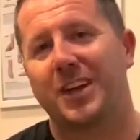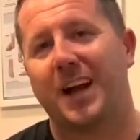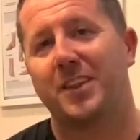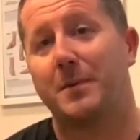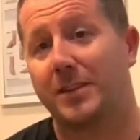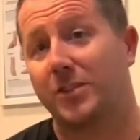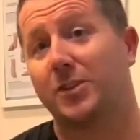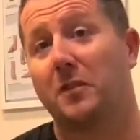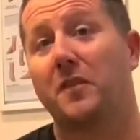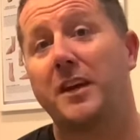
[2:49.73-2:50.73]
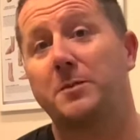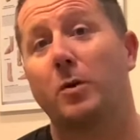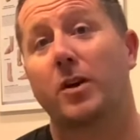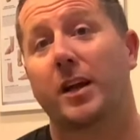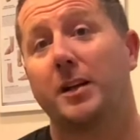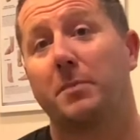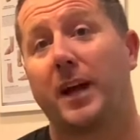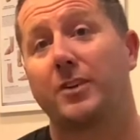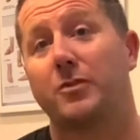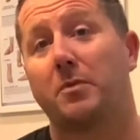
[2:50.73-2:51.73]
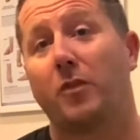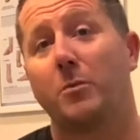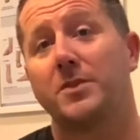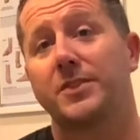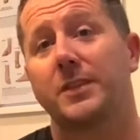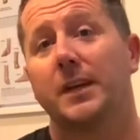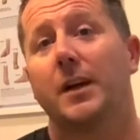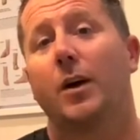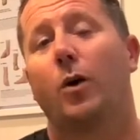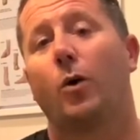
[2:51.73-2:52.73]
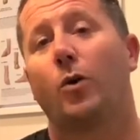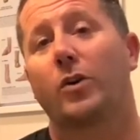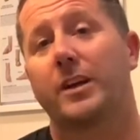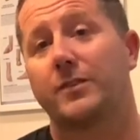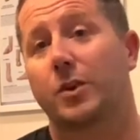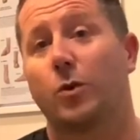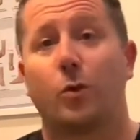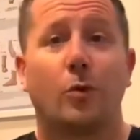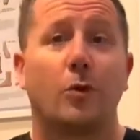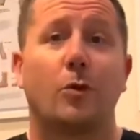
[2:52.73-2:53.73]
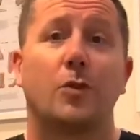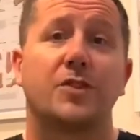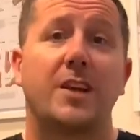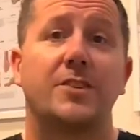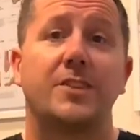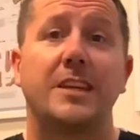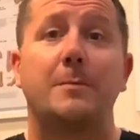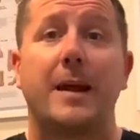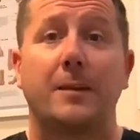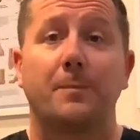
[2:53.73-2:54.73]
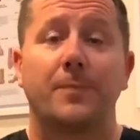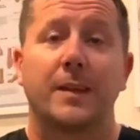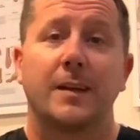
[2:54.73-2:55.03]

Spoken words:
Either message us on Facebook at Podiatry and Performance, or give us a call or send us an email,